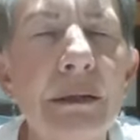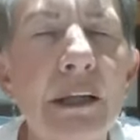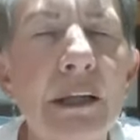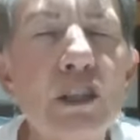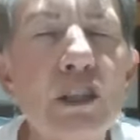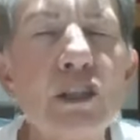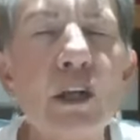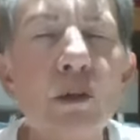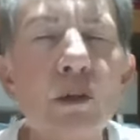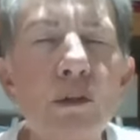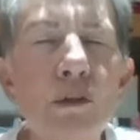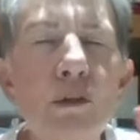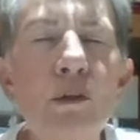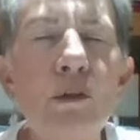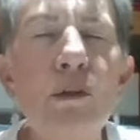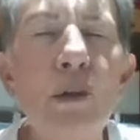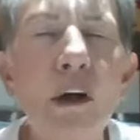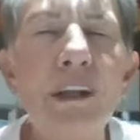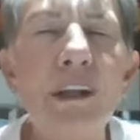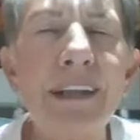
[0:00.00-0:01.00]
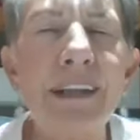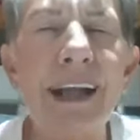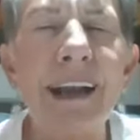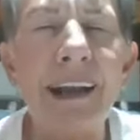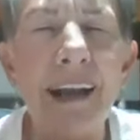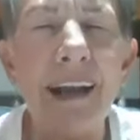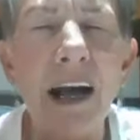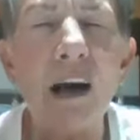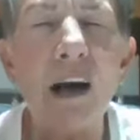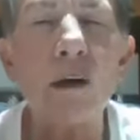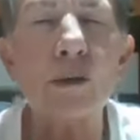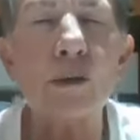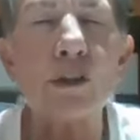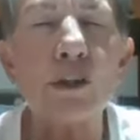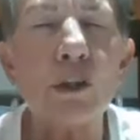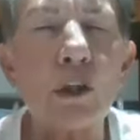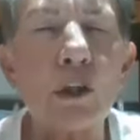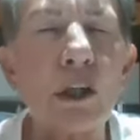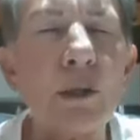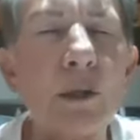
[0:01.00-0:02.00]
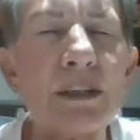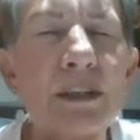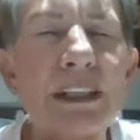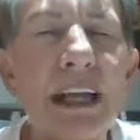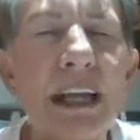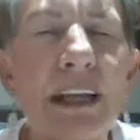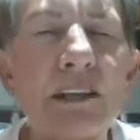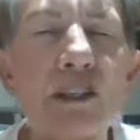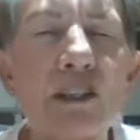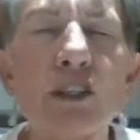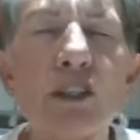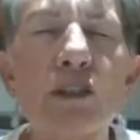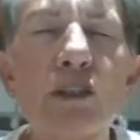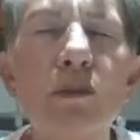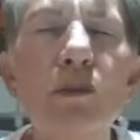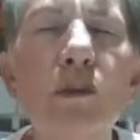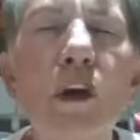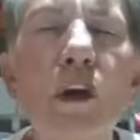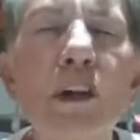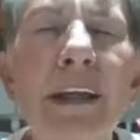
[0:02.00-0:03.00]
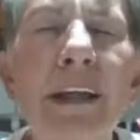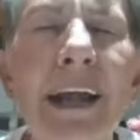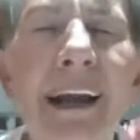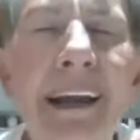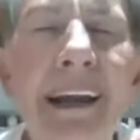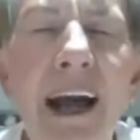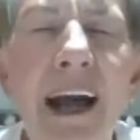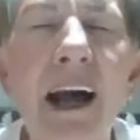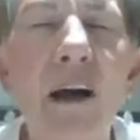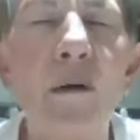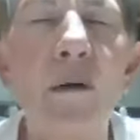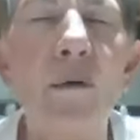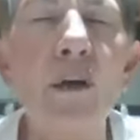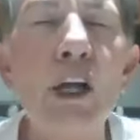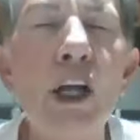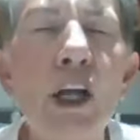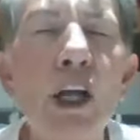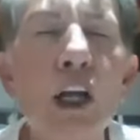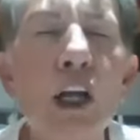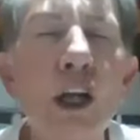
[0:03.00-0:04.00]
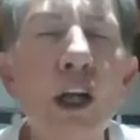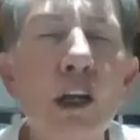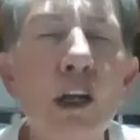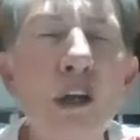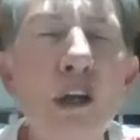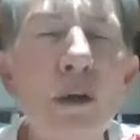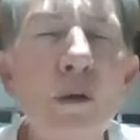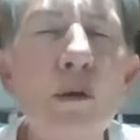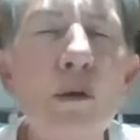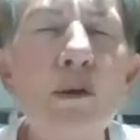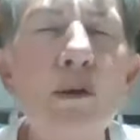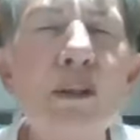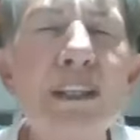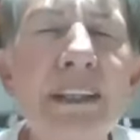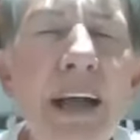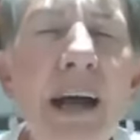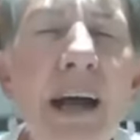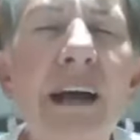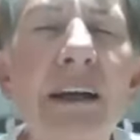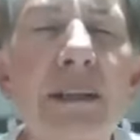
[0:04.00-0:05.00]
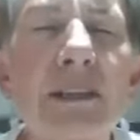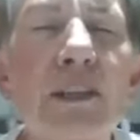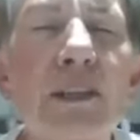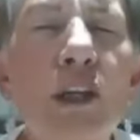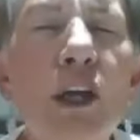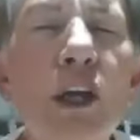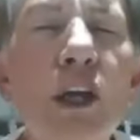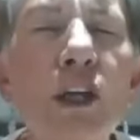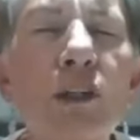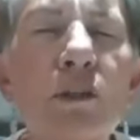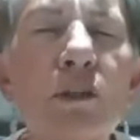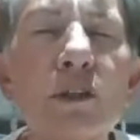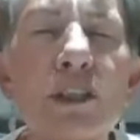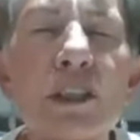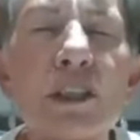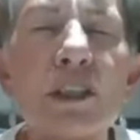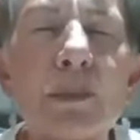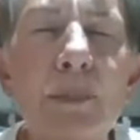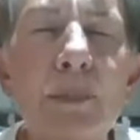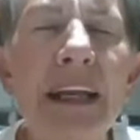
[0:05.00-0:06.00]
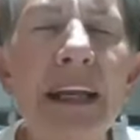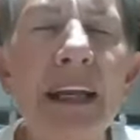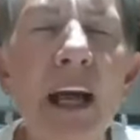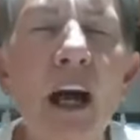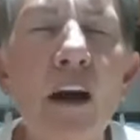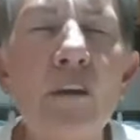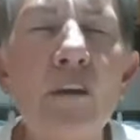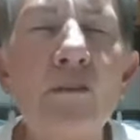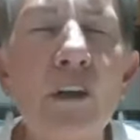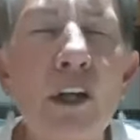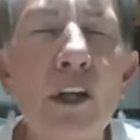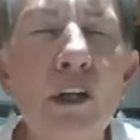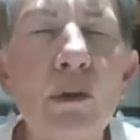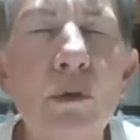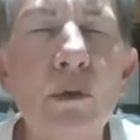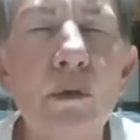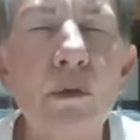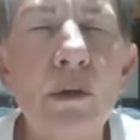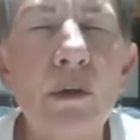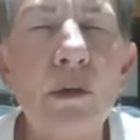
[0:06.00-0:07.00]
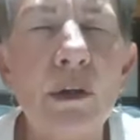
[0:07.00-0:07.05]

So do not allow circumstances, do not allow loose tongues to speak over you